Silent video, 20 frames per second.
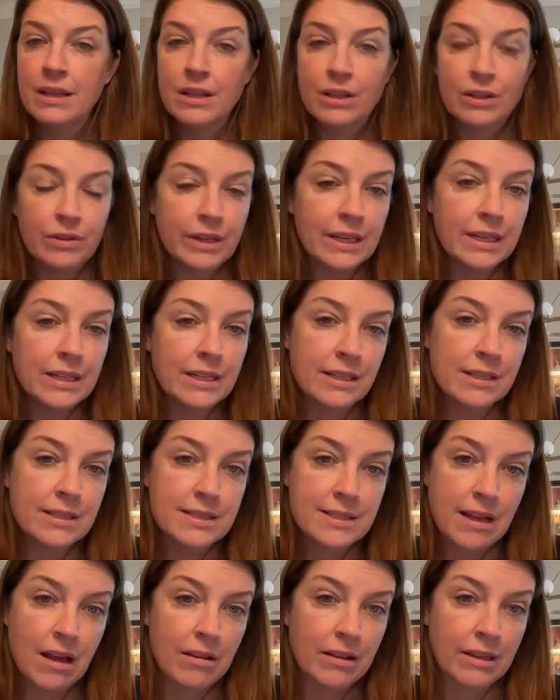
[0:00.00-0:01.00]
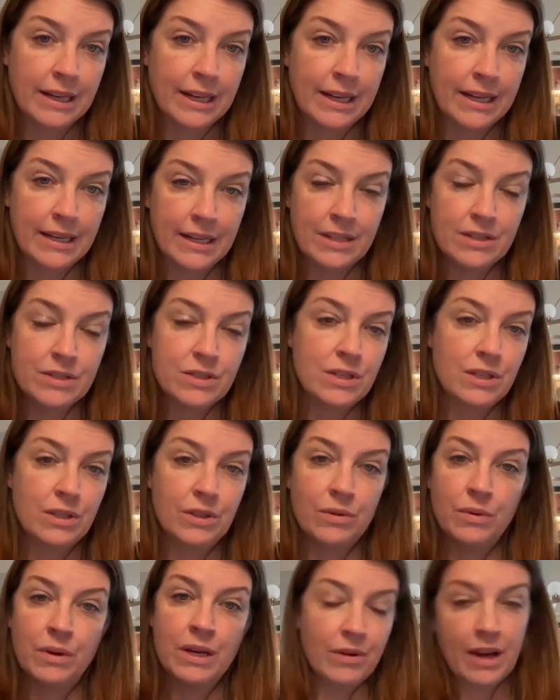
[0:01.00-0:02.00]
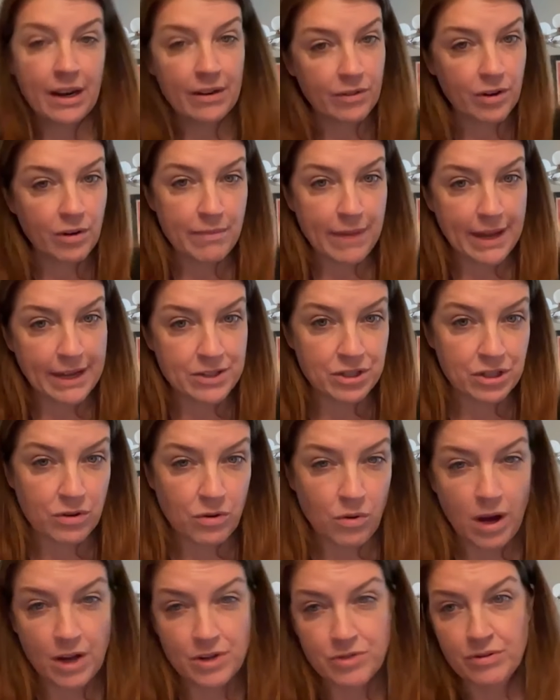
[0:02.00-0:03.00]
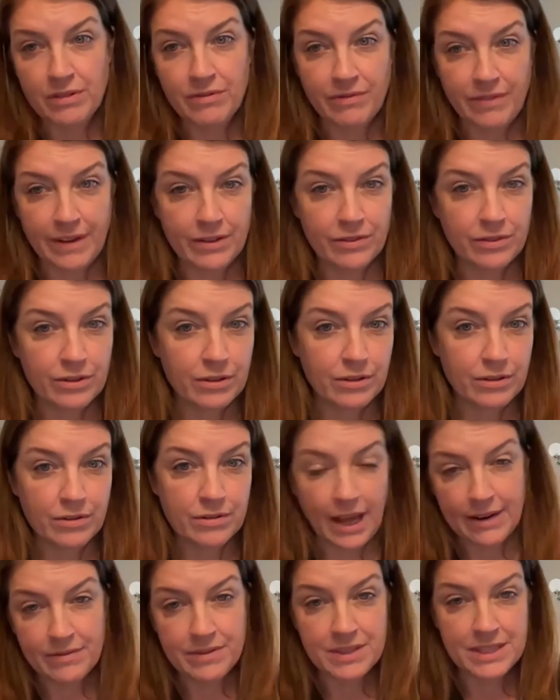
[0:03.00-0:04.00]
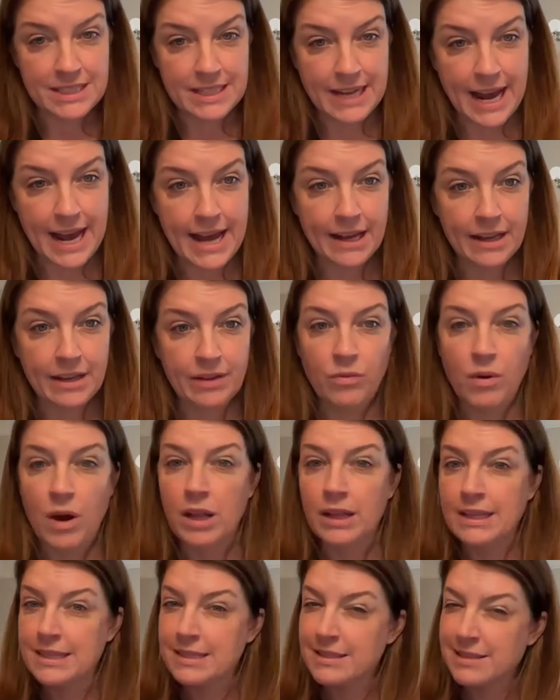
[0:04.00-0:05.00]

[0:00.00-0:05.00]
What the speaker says: looking to consolidate into kind of our magic quadrant vendor kind of stack, while at the